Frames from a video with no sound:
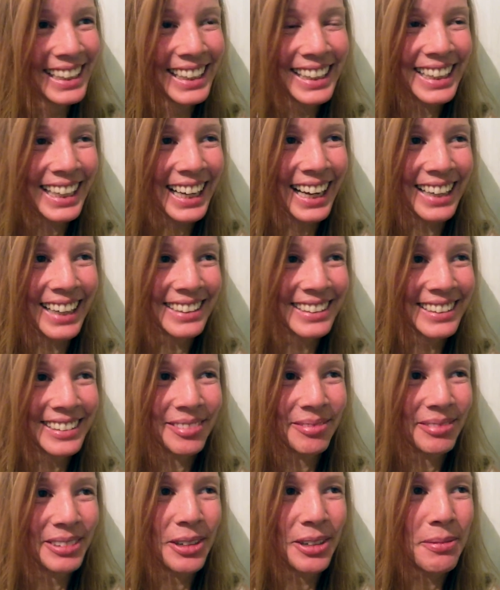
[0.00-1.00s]
Yeah,
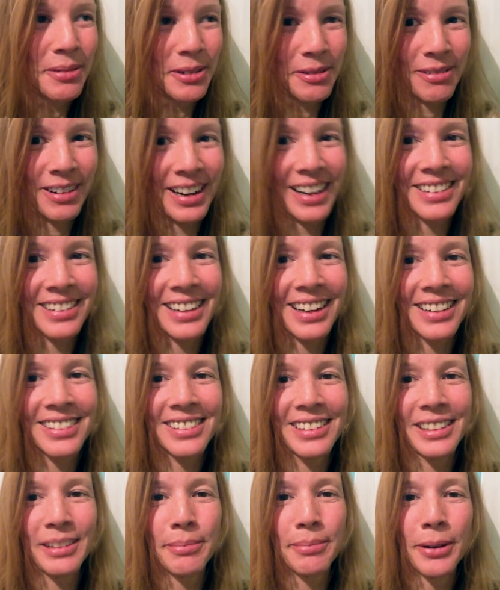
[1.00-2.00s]
no more flesh,
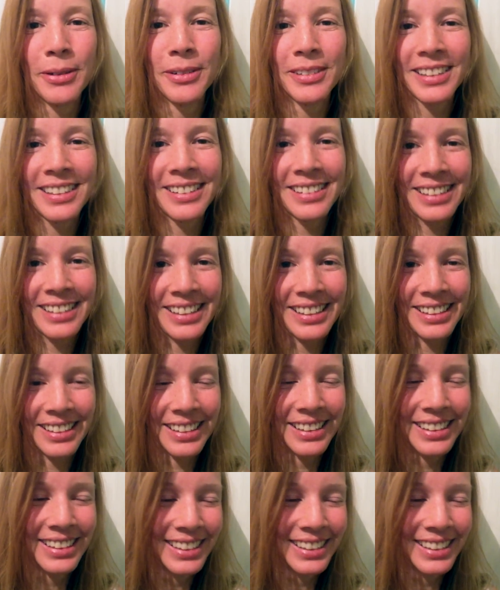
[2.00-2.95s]
actually, bones and skin.